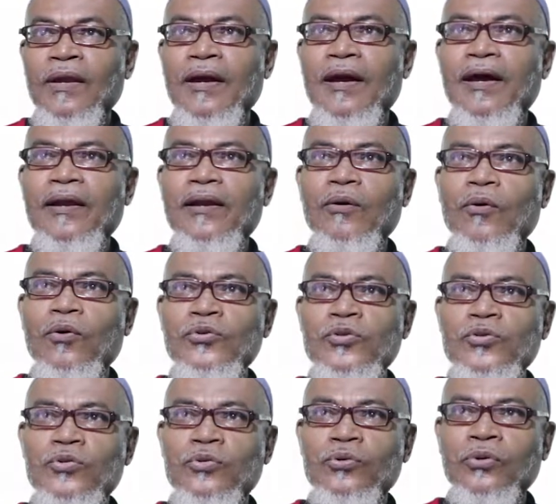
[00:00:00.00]
And
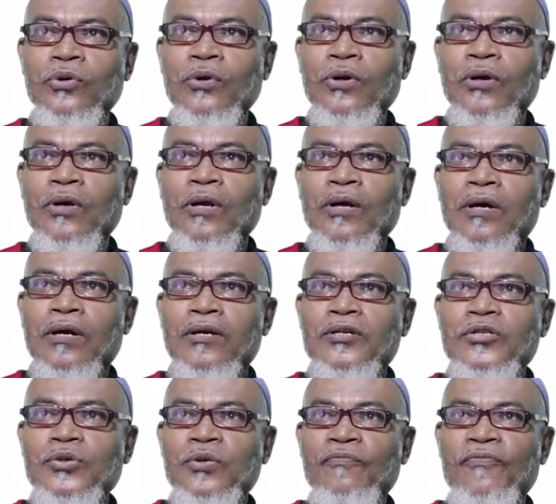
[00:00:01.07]
also
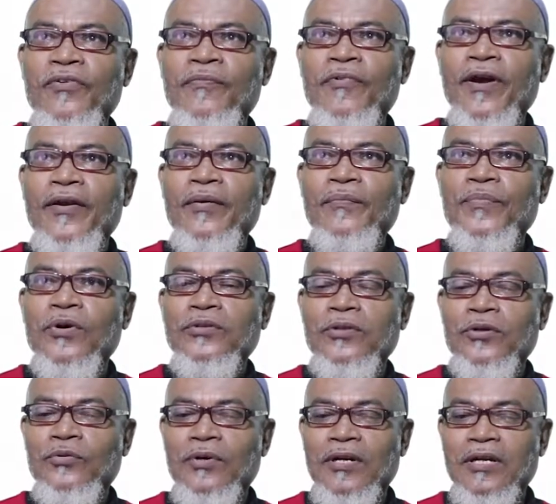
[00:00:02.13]
should be very
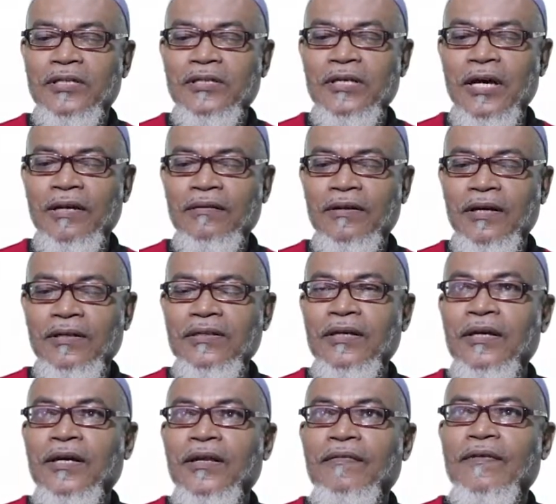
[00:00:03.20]
important to understand that
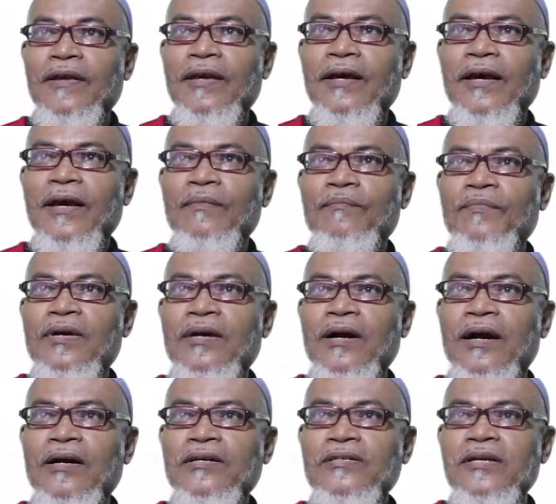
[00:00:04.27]
they can be
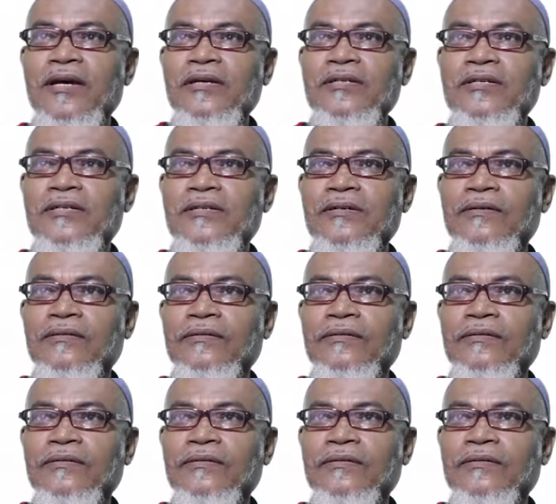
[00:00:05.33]
accessed